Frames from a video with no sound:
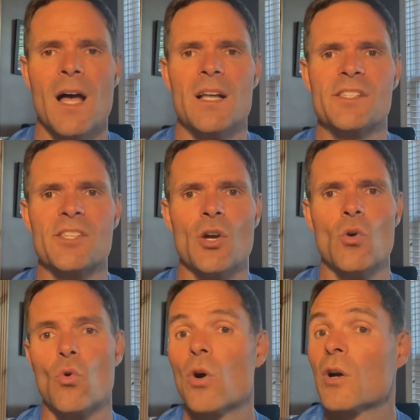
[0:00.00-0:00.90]

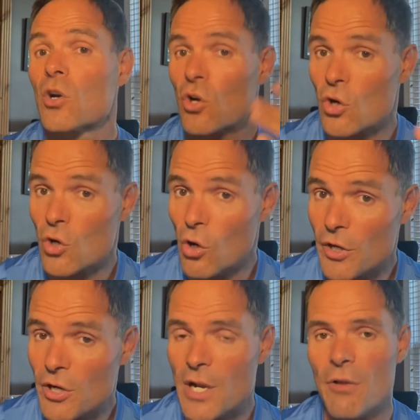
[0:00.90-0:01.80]
So call
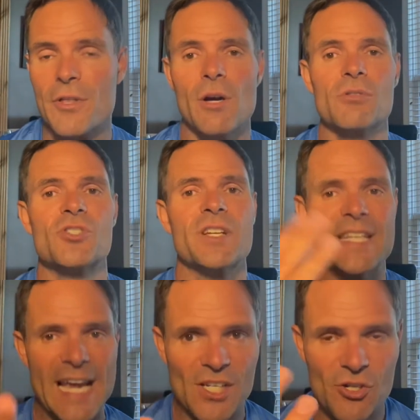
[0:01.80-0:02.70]
your health coach,
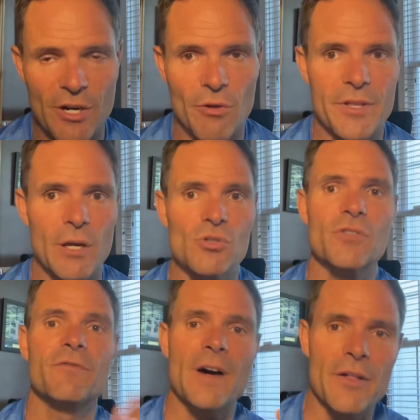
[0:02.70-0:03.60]
text your health coach,
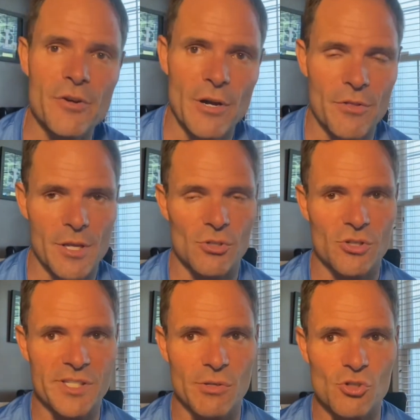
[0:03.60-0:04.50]
follow your health coach
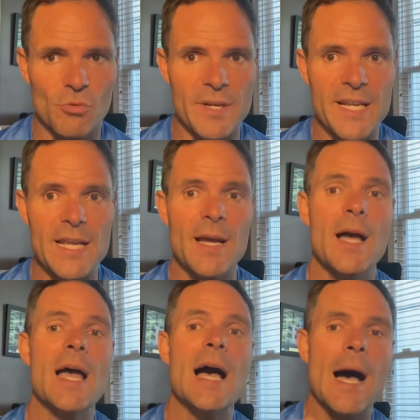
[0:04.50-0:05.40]
on social media,
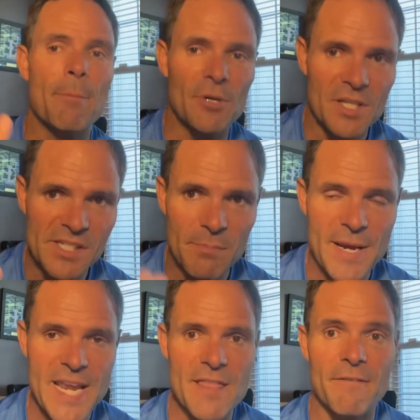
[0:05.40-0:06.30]

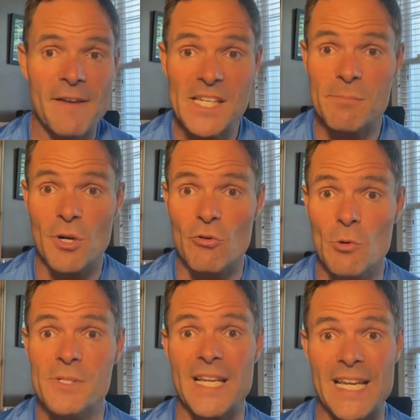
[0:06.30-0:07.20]
participate in the Facebook
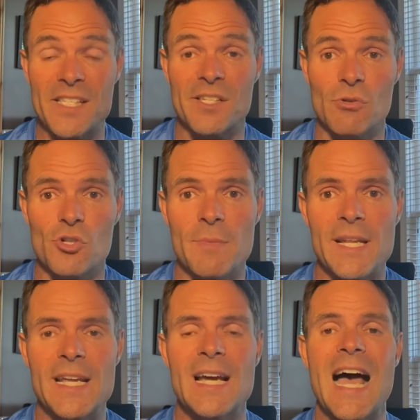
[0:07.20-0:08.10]
groups in social
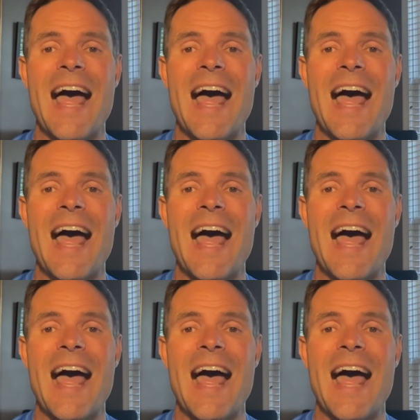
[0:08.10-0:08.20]
media.